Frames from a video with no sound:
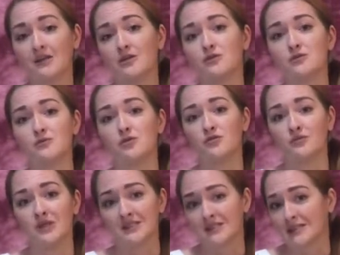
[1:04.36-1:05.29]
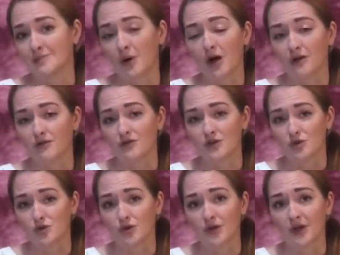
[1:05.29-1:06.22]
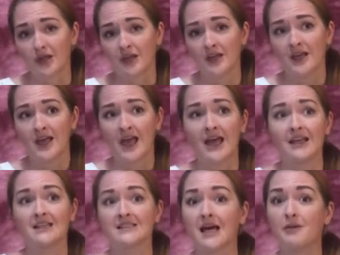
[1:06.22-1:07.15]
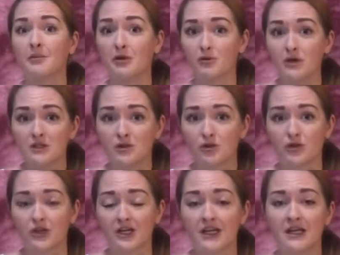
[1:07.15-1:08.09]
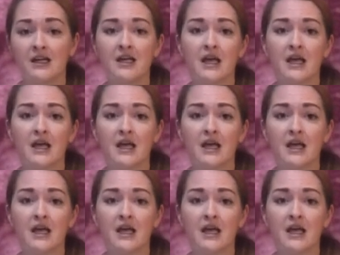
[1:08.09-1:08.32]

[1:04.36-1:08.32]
those movements as part of the story anytime I retold it,